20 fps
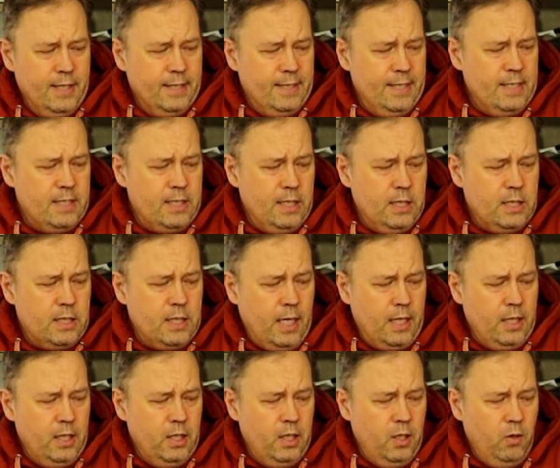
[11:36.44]
this is
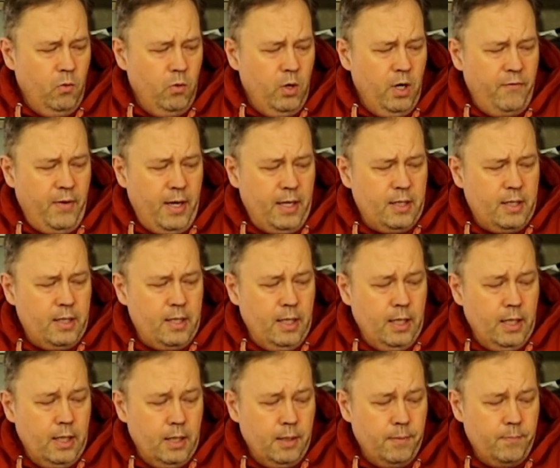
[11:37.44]
an
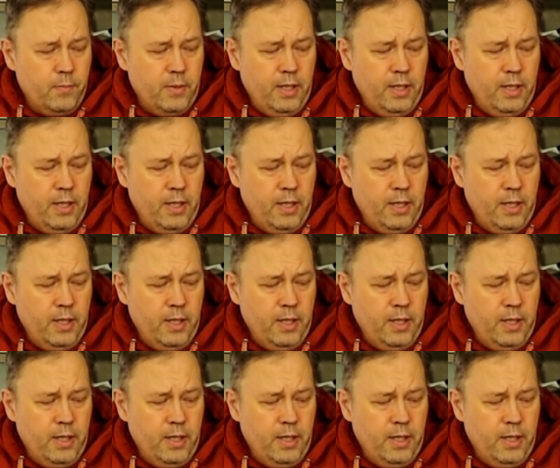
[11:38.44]
Olivetti,